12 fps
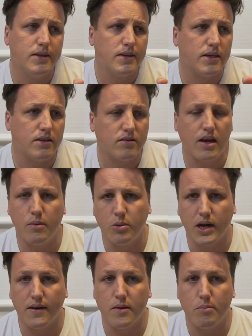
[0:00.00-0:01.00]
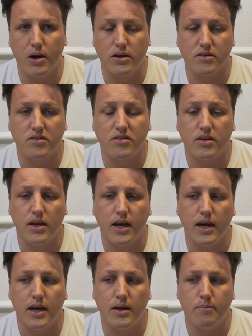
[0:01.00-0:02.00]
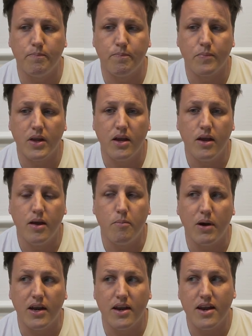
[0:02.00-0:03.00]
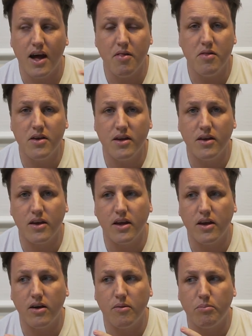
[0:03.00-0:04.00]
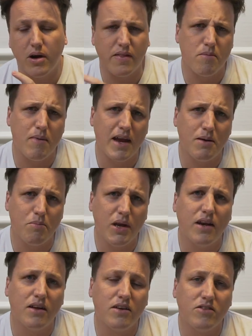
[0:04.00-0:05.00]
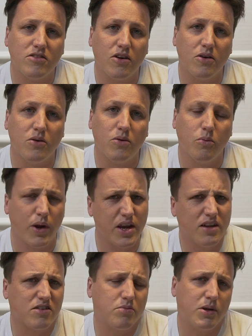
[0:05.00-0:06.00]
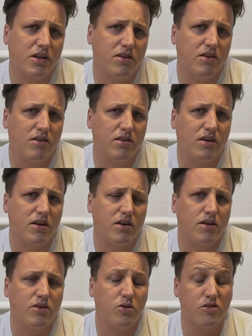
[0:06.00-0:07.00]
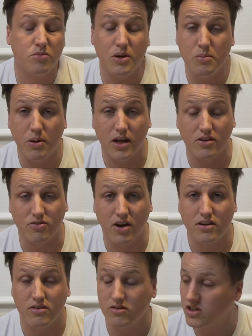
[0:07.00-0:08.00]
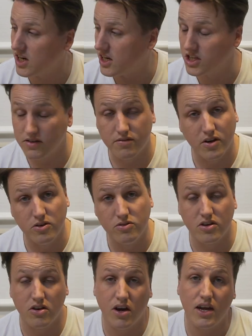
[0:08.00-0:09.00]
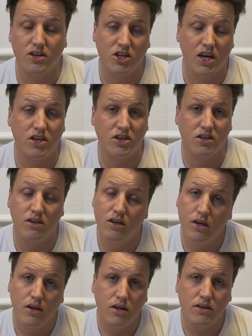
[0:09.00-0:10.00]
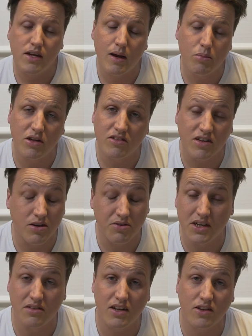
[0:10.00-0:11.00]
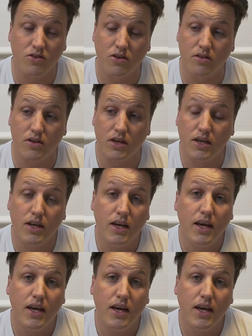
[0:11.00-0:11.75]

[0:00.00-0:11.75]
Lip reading: and there's a couple down in the bunks, but nothing by the main bed. So we'd expect USB plugs, right? Charging phones at night, charging tablets, e-readers, that sort of thing.